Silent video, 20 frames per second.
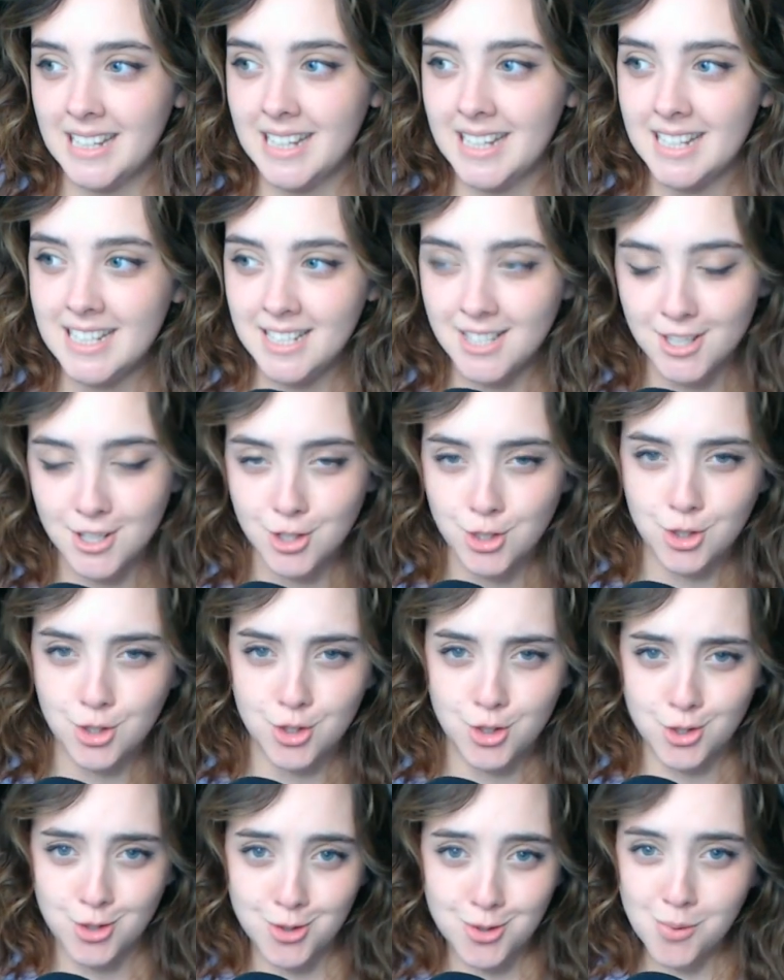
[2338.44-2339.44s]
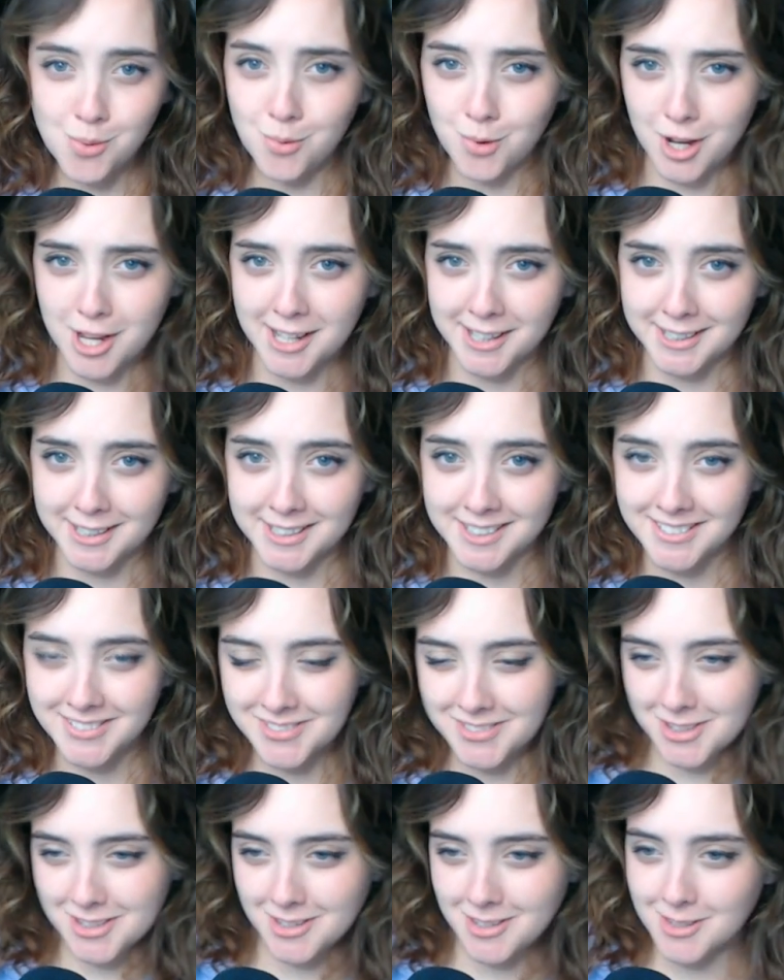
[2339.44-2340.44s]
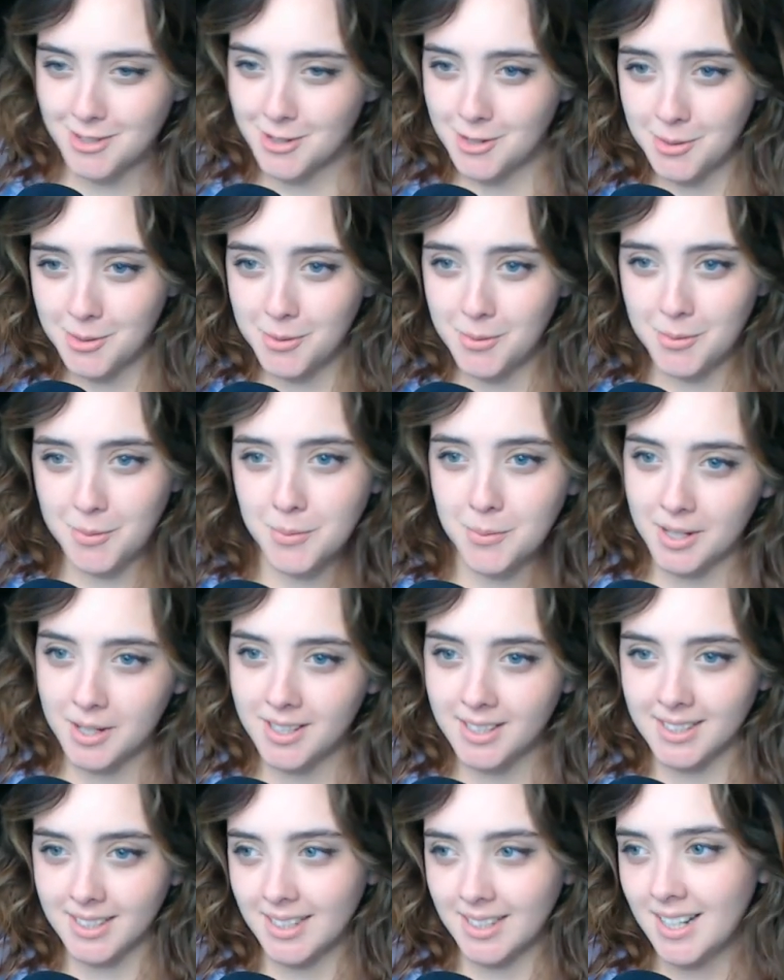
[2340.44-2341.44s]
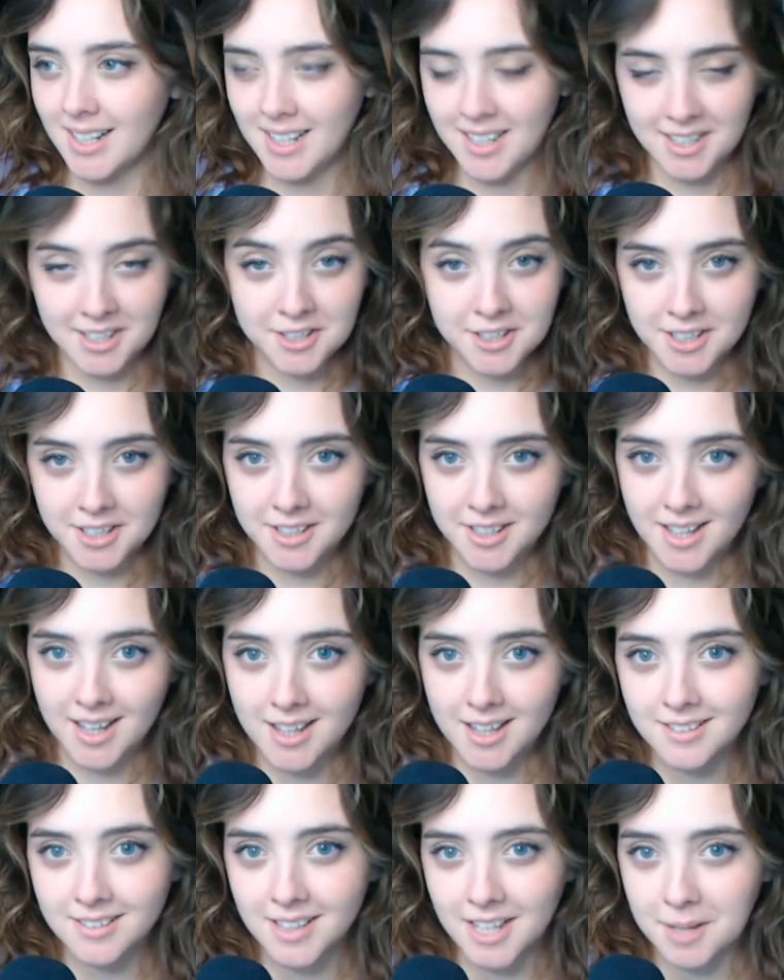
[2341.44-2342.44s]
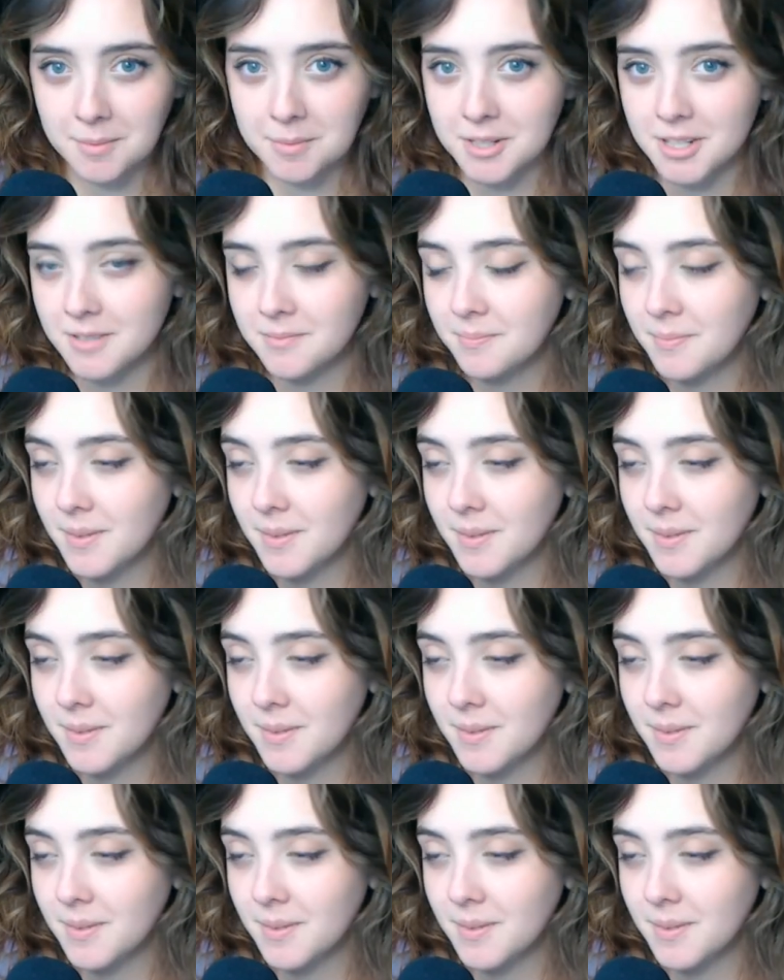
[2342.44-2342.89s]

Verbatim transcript: just you wait, just you wait, Hamilton,